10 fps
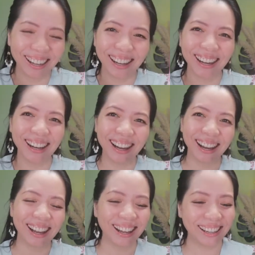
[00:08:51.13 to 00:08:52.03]

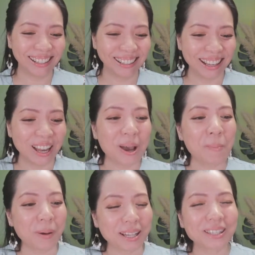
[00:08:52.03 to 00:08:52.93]

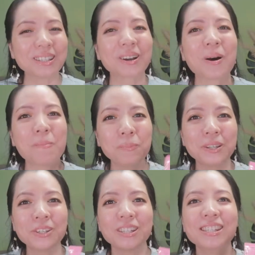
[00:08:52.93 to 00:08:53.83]
But the
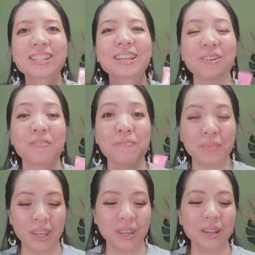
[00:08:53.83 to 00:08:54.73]
completionist side of
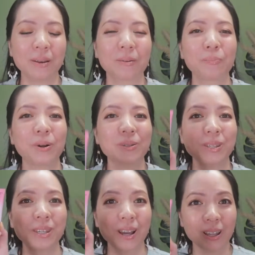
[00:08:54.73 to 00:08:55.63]
me bought
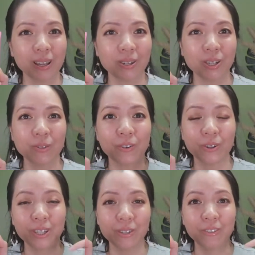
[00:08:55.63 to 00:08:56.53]
this color just
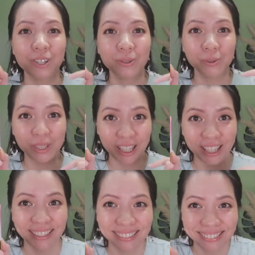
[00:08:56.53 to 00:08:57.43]
for this video today.